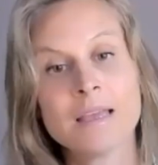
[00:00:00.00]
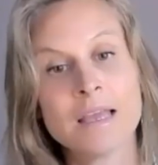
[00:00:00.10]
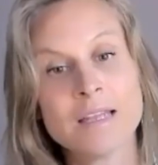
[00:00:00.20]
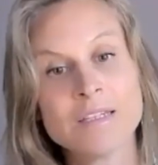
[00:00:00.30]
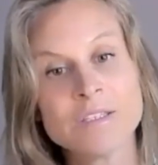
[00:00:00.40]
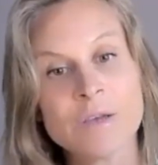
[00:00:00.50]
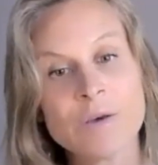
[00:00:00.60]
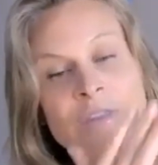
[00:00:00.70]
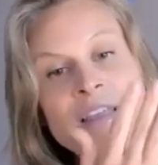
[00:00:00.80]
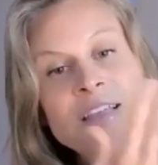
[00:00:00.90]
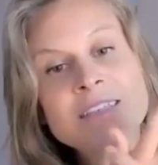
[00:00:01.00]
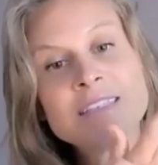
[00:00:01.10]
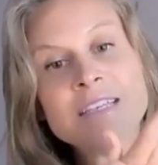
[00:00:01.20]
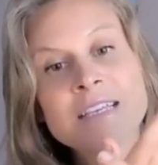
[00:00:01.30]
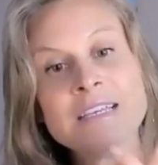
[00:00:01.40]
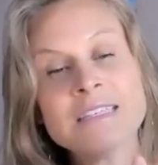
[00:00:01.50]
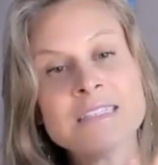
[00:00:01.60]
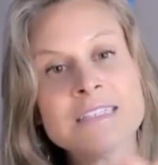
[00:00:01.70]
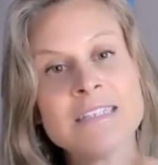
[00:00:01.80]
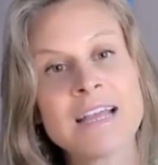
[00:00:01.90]
And so this is the
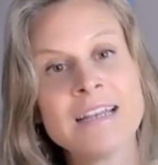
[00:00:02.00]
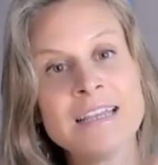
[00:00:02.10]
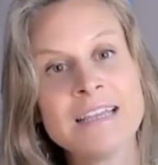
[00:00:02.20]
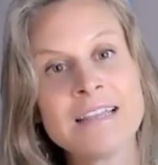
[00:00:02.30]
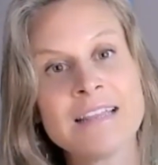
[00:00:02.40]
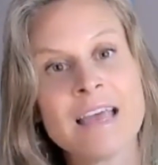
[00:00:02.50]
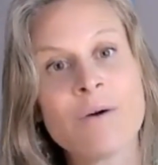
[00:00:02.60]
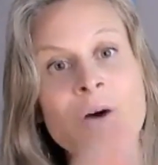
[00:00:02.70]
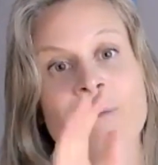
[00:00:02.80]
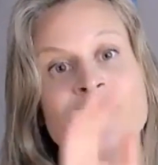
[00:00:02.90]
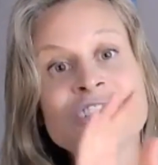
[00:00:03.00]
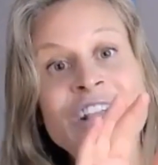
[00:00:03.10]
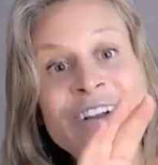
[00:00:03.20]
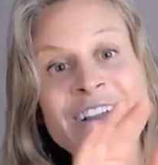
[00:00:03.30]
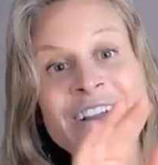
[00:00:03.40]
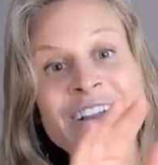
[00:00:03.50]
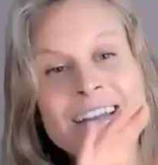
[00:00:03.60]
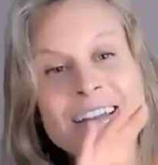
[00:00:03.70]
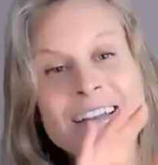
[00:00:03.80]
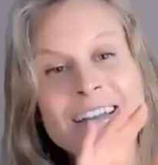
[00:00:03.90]
technique that I'm
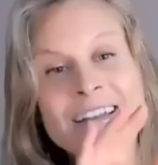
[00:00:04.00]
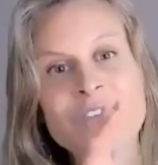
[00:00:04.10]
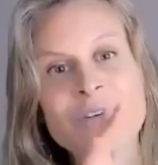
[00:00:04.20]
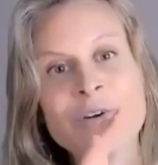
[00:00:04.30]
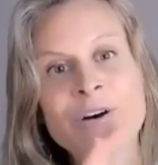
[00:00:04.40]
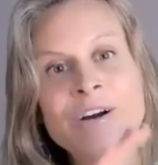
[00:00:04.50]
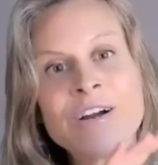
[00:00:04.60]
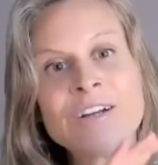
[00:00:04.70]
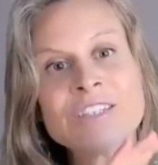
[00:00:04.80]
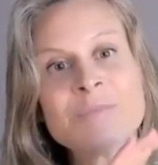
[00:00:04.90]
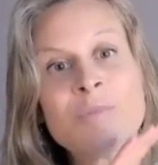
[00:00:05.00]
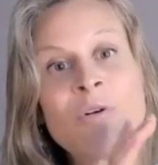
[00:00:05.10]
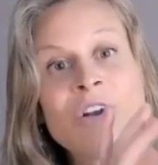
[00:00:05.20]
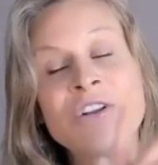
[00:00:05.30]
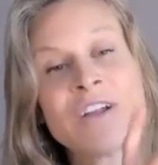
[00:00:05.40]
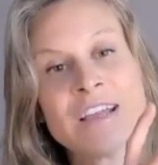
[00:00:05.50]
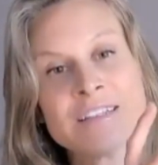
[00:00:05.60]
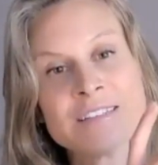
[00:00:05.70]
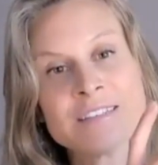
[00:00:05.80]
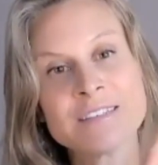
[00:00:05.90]
sharing for supporting your
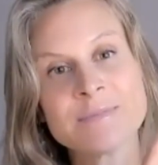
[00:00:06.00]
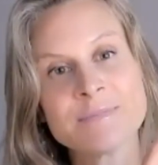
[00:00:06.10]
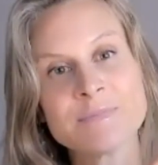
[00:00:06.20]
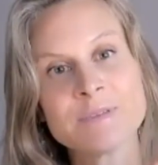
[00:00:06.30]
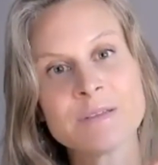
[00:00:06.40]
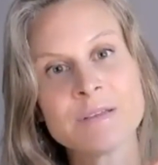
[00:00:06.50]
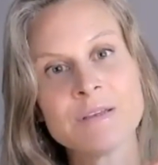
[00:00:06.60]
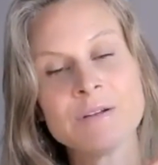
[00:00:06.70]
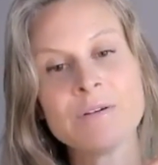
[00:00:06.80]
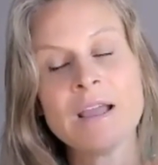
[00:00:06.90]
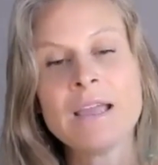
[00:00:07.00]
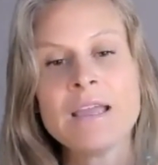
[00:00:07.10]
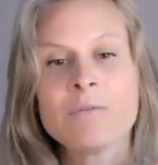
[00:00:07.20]
hands, right?